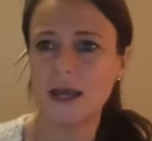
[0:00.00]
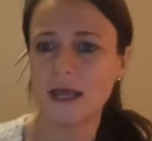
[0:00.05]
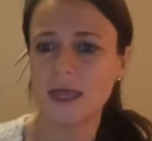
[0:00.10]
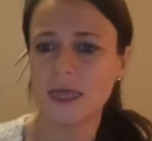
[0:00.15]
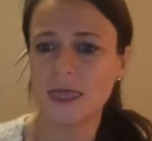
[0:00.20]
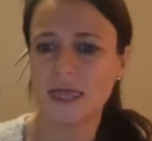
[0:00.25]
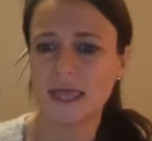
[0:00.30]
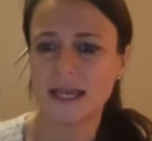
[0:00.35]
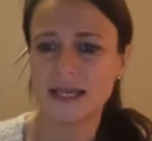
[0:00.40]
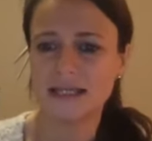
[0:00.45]

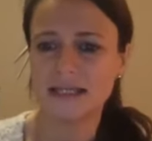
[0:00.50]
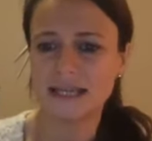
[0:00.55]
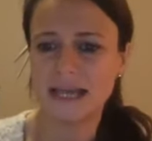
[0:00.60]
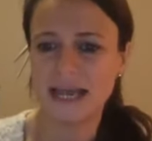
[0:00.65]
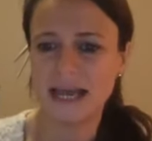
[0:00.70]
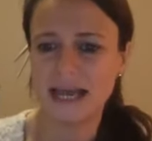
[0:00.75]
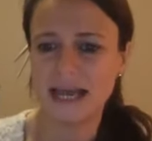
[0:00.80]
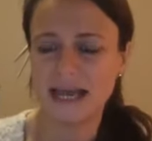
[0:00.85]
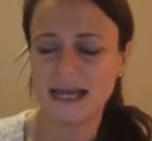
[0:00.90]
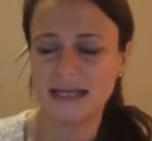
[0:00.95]
thing to
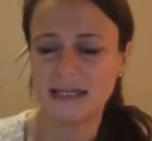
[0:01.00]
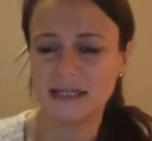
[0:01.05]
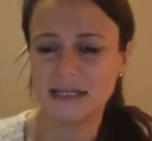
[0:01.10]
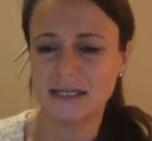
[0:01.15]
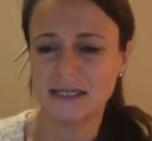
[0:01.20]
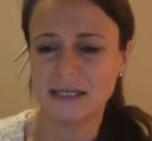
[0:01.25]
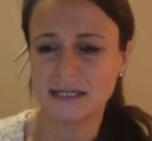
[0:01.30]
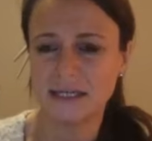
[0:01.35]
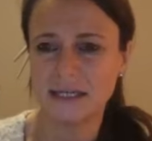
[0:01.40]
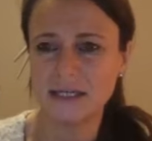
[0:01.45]
hand
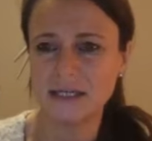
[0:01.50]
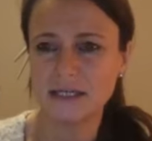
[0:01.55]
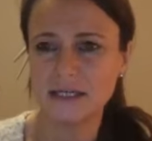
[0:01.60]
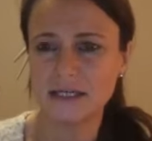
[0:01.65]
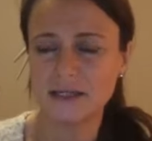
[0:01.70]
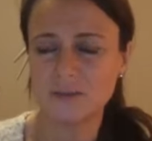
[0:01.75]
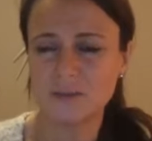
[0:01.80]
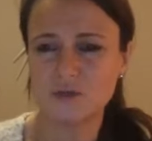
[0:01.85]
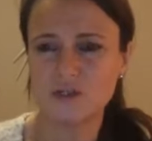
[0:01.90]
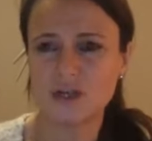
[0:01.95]
to
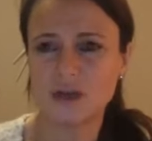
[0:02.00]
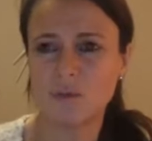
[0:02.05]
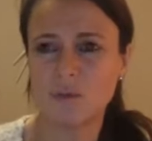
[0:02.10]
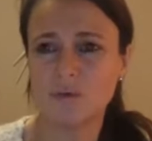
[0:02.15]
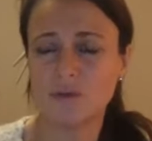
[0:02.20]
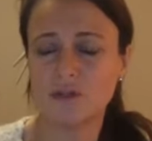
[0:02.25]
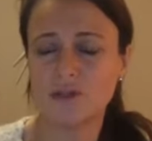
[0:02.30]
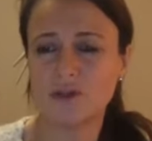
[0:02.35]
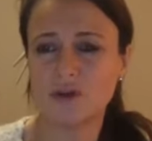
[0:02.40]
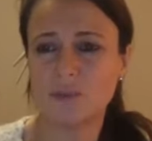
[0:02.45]
double check
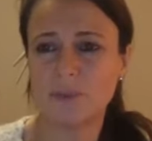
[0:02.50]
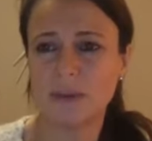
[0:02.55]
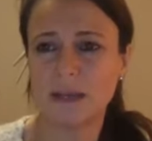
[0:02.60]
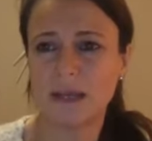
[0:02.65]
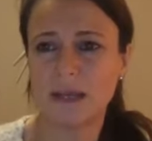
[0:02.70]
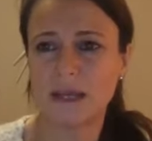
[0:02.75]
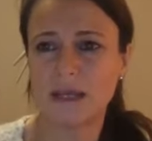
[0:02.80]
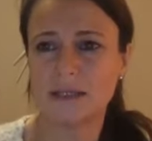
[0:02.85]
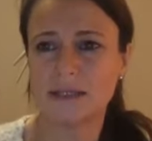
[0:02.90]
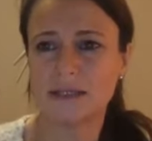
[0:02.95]
what the
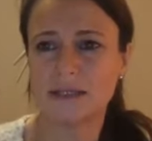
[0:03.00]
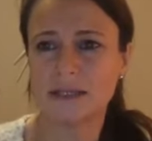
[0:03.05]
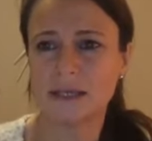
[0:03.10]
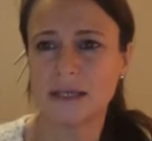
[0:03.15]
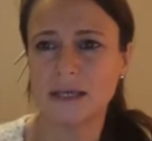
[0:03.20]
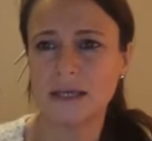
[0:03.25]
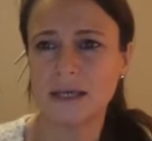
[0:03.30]
topic is,